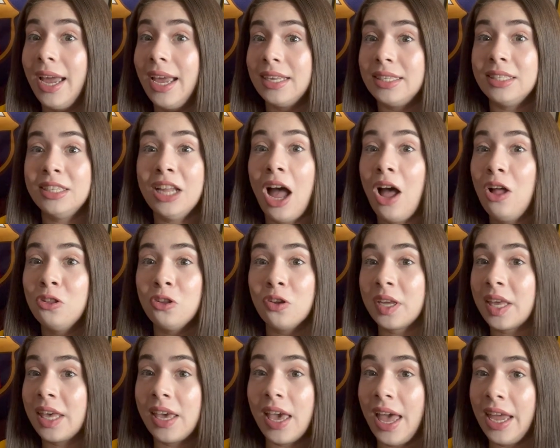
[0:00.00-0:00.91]
is not
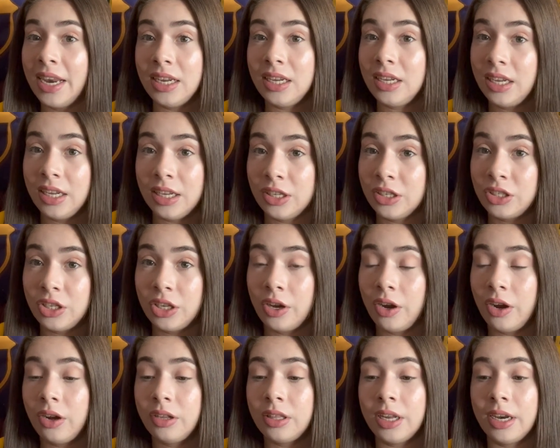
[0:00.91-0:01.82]
looking any
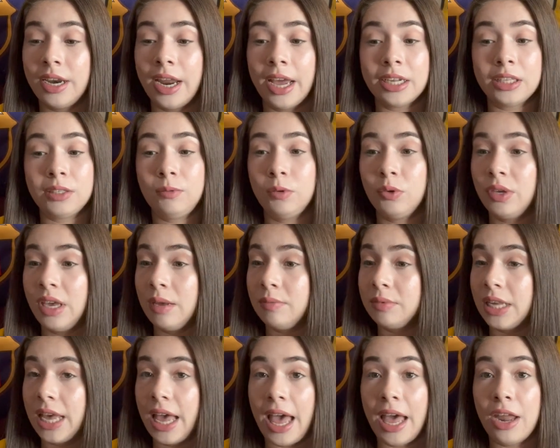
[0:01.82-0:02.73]
easier. The next few
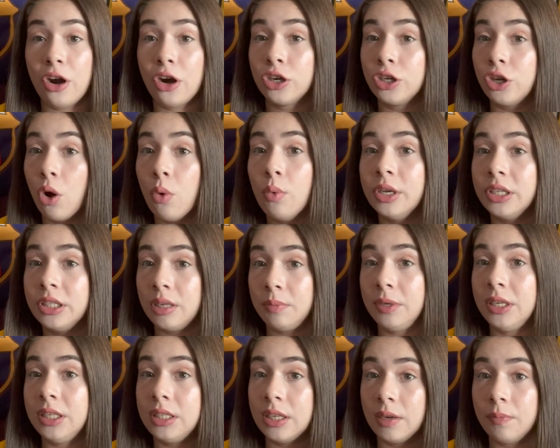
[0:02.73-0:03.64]
games ahead are going to
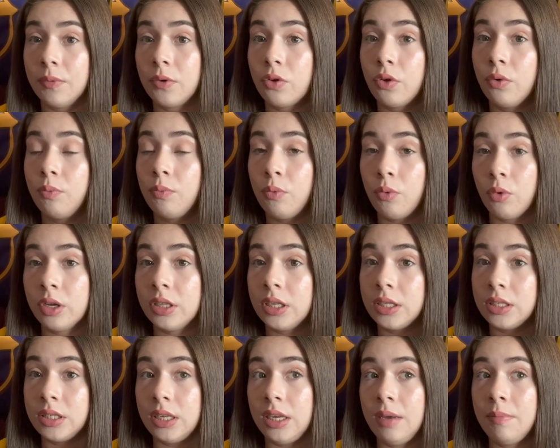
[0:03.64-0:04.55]
be difficult for the
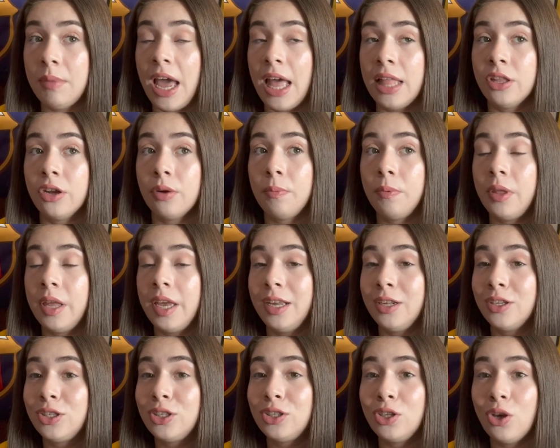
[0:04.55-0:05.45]
team, and they're
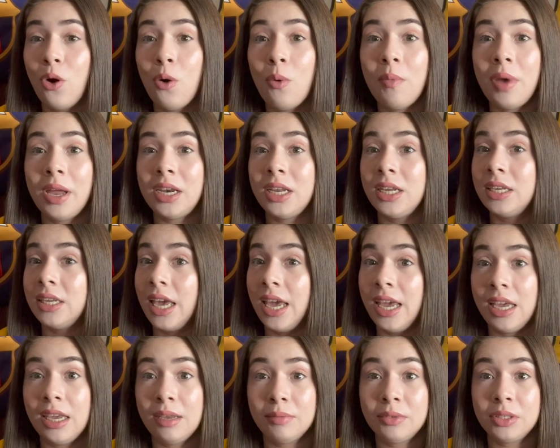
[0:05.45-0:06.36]
playing so many
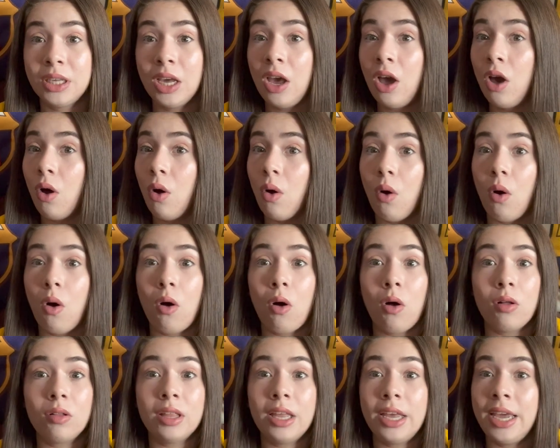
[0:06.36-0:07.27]
games
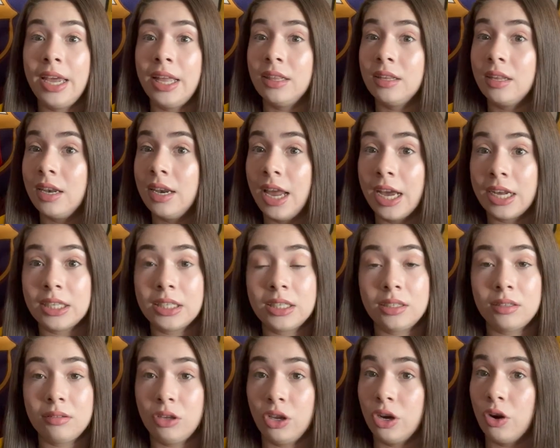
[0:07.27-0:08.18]
all in the
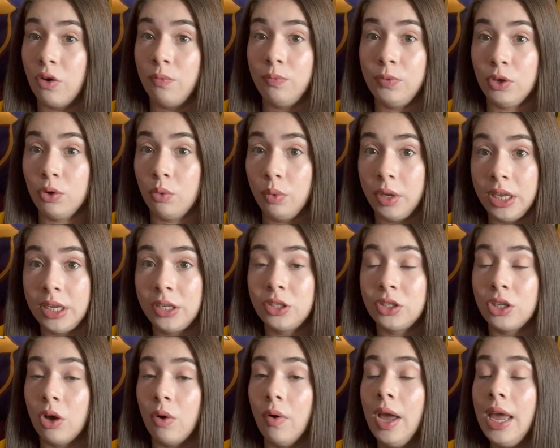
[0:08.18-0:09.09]
next, few weeks.
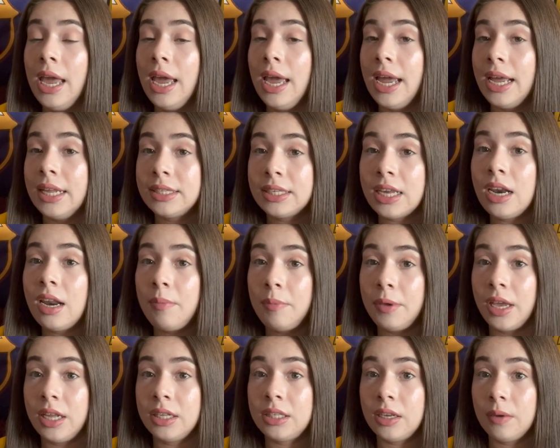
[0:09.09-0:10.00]
So it's going to
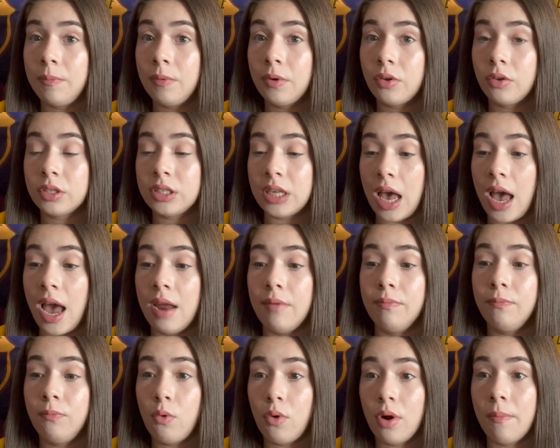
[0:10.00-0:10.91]
be a difficult time
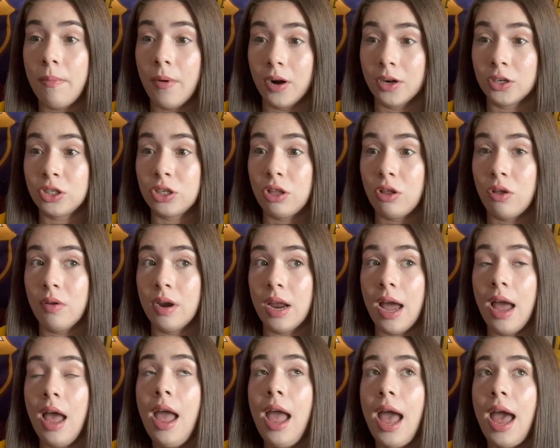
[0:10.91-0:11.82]
for
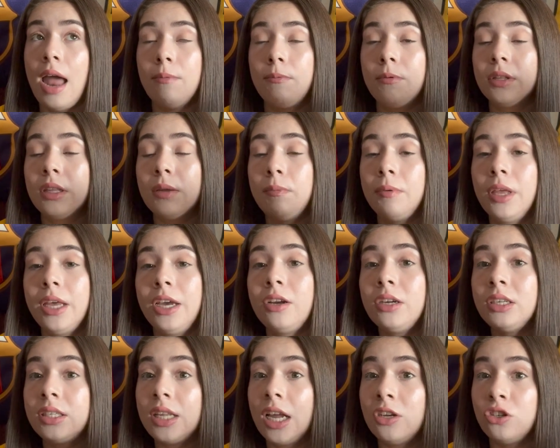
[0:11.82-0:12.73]
Barcelona. And for the
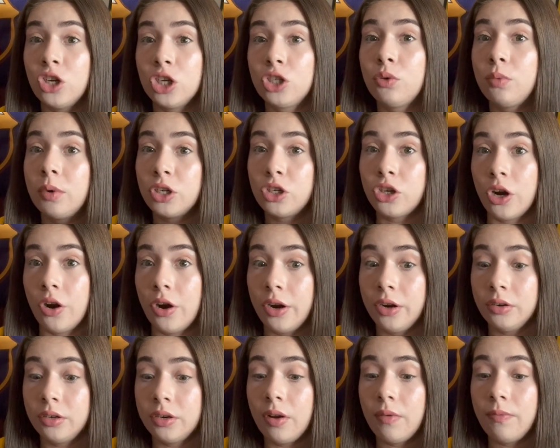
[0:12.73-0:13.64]
players that just
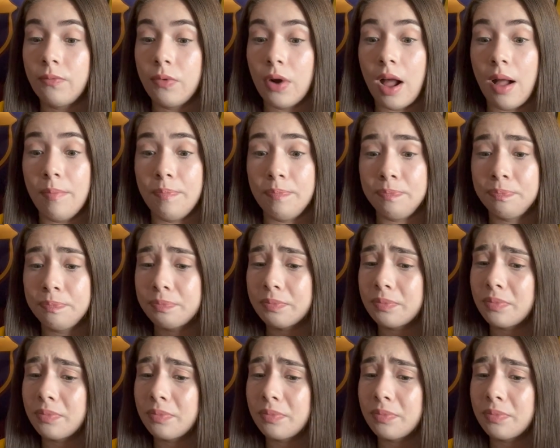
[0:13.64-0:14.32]
returned from